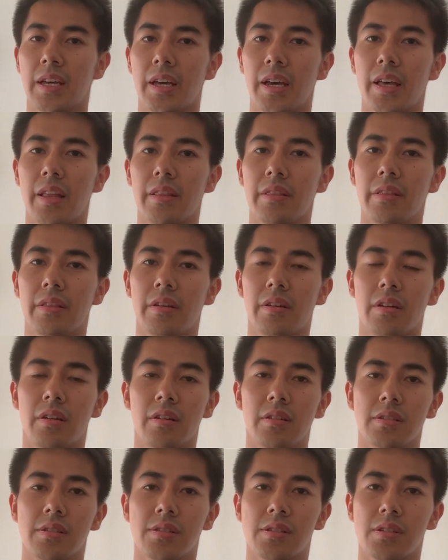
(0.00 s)
And
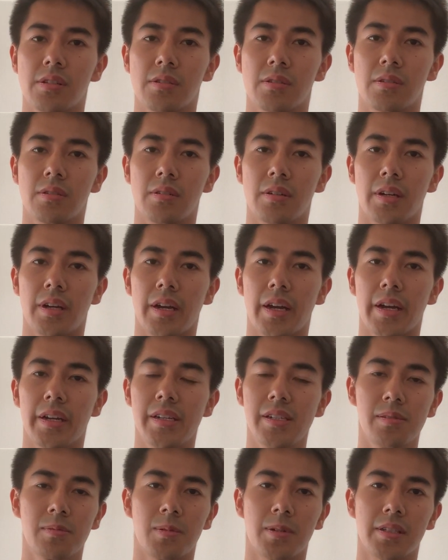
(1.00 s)
so I
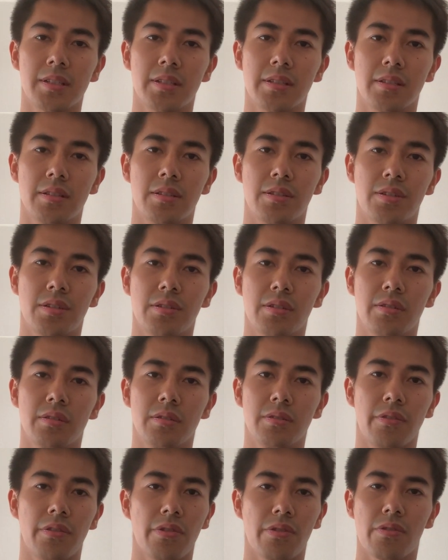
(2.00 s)
didn't want it
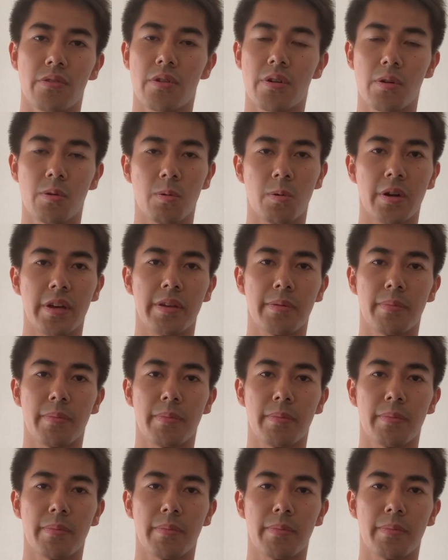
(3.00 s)
to throw away